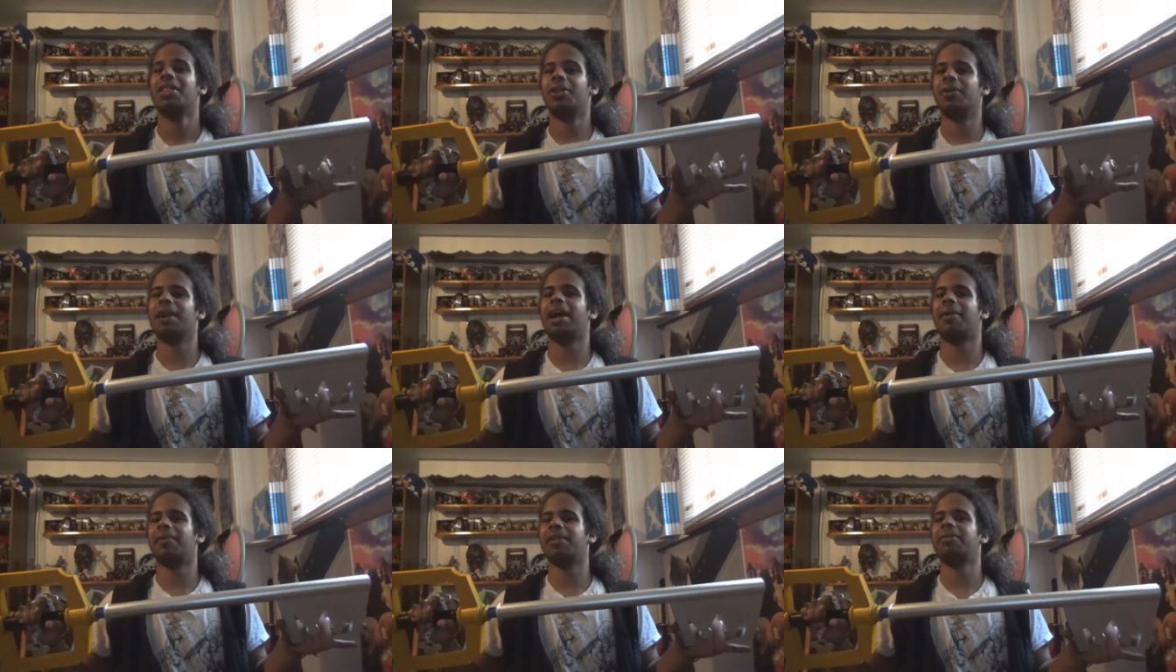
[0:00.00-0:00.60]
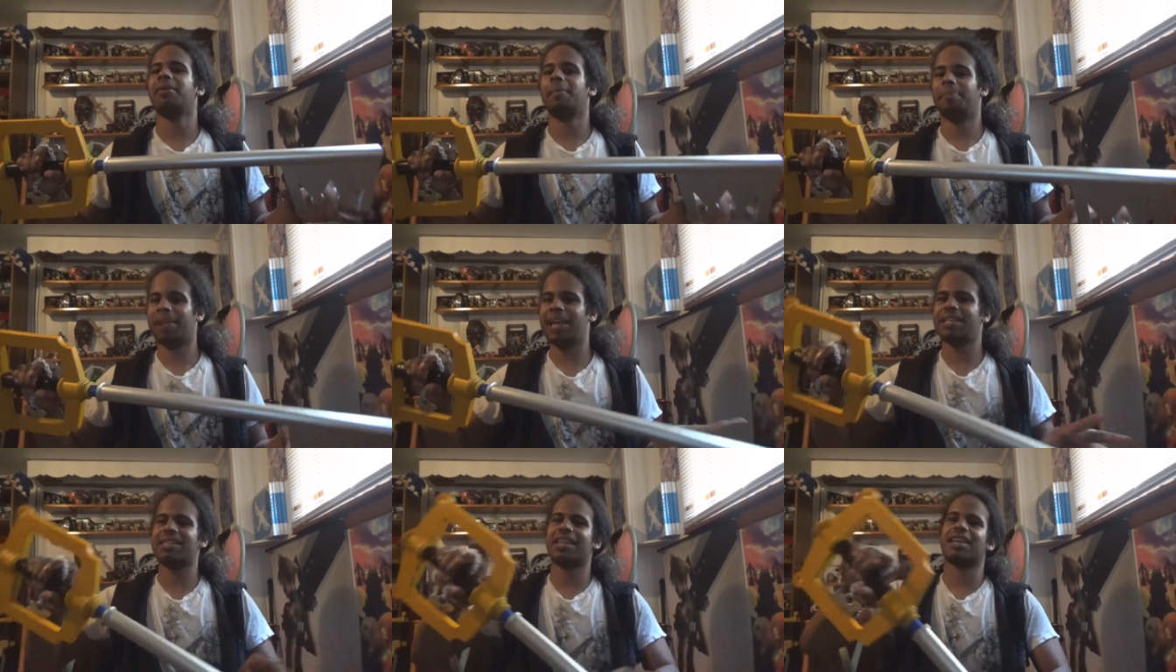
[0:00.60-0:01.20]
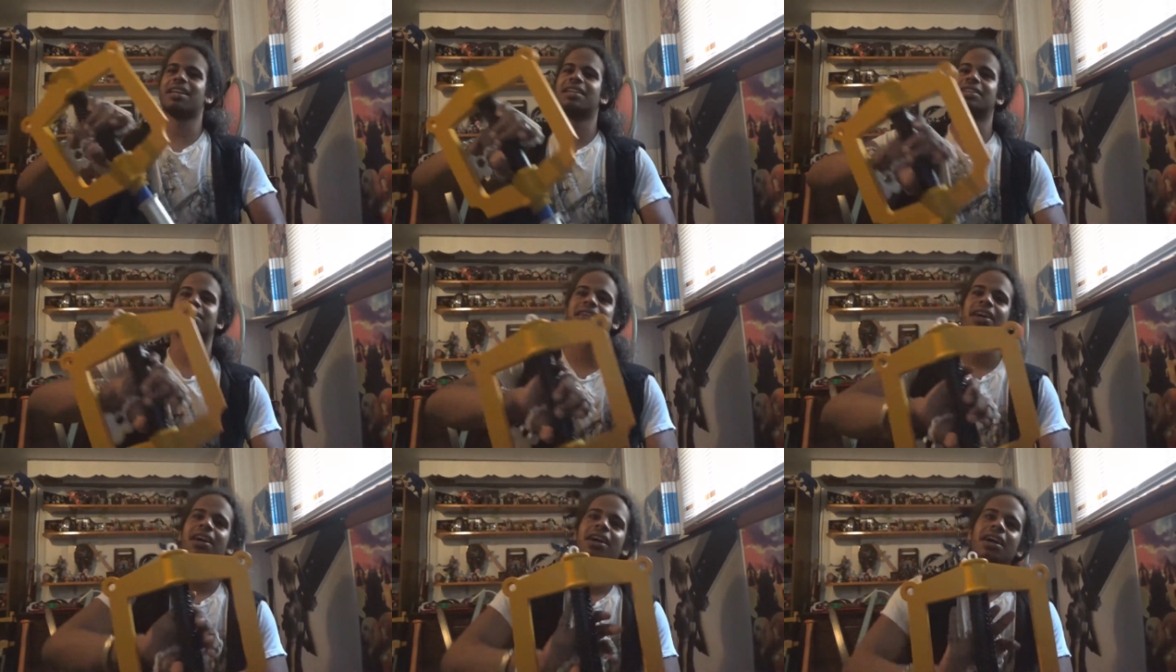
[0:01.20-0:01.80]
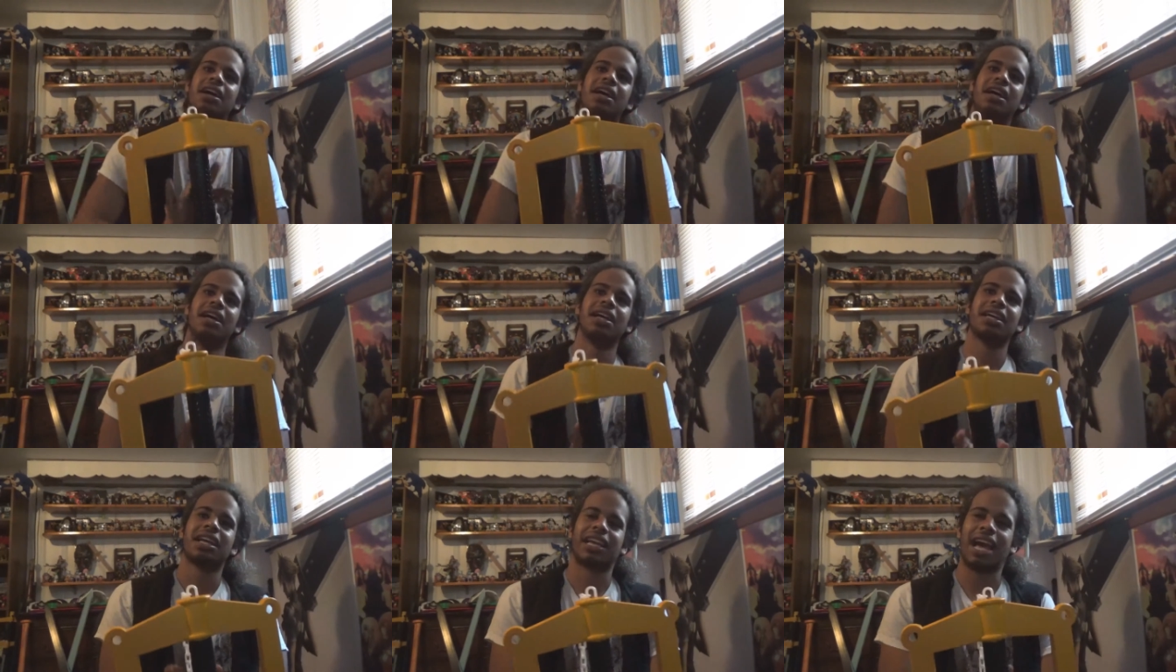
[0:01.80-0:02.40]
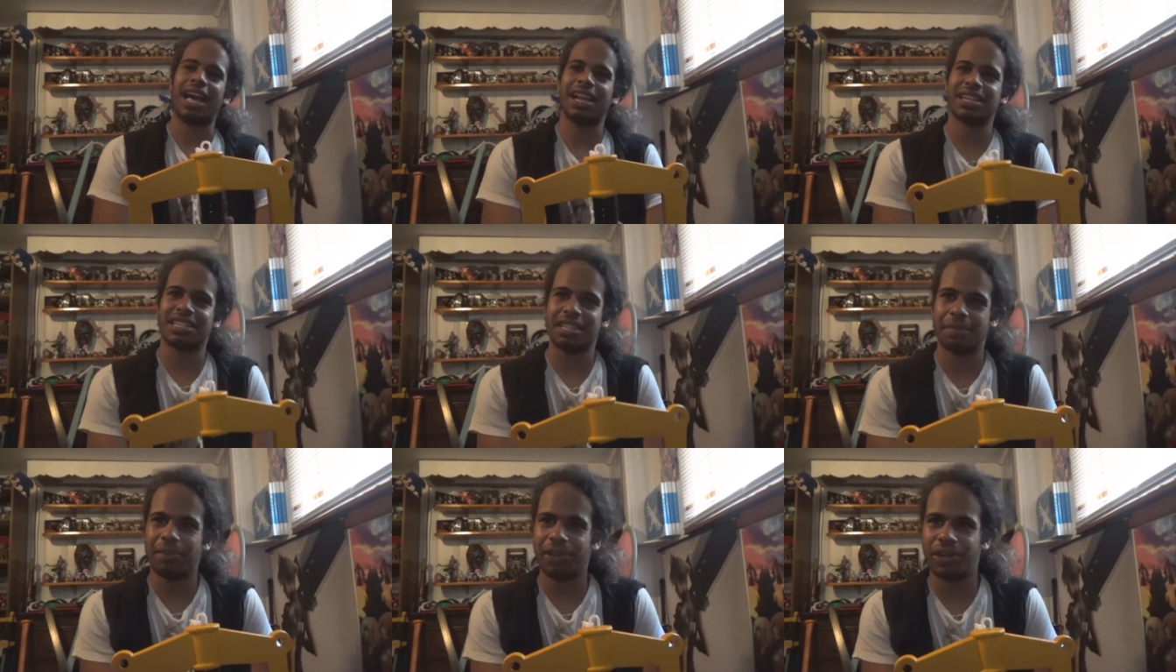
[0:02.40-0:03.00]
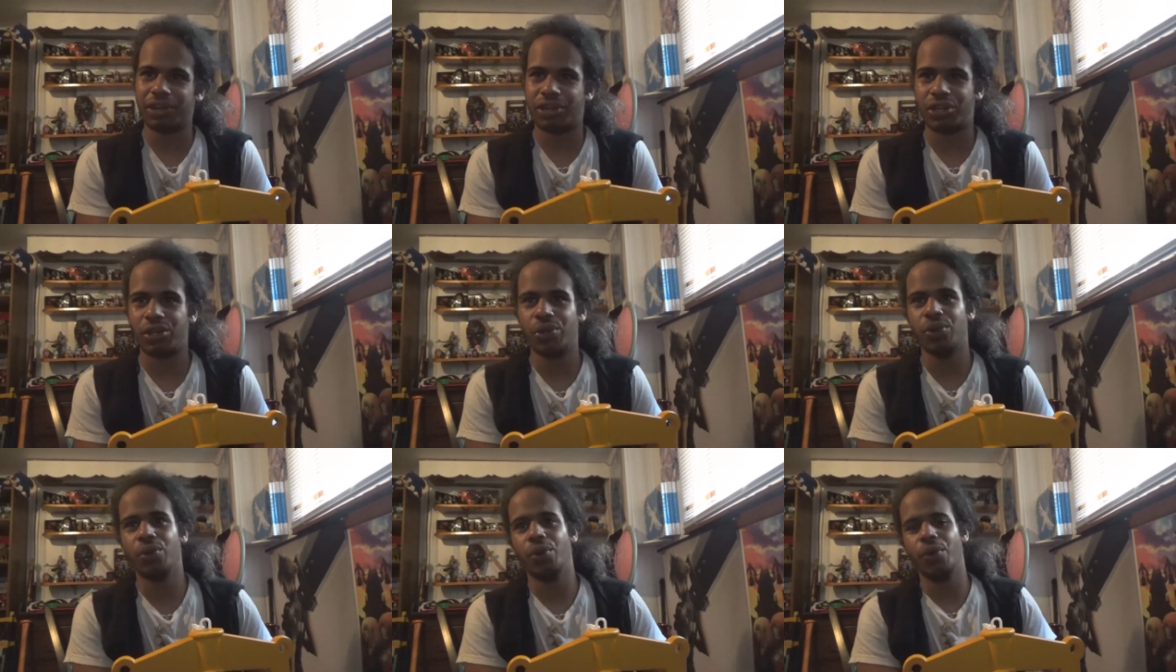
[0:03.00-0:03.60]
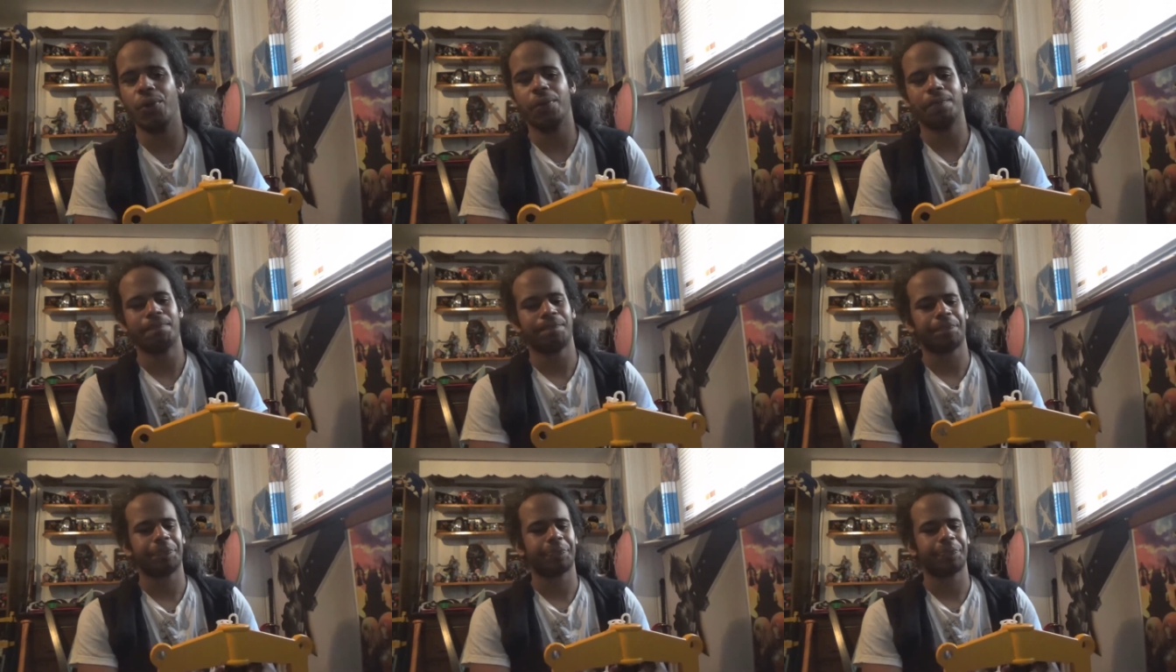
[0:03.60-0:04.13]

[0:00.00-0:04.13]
though not really replacing because kind of similar to